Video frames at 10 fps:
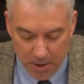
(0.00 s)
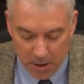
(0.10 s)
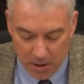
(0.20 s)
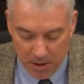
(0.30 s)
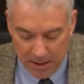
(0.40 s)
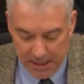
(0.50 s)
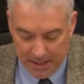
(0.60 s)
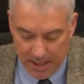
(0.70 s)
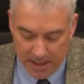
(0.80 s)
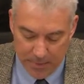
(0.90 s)
Currently, a
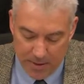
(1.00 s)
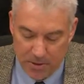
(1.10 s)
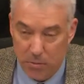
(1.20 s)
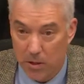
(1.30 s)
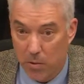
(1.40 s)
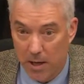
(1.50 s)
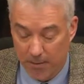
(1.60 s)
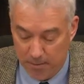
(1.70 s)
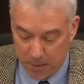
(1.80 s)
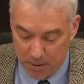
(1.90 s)
document is
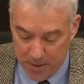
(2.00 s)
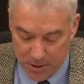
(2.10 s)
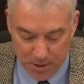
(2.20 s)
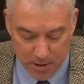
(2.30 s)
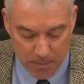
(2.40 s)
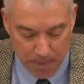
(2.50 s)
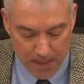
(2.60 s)
required from the commissioner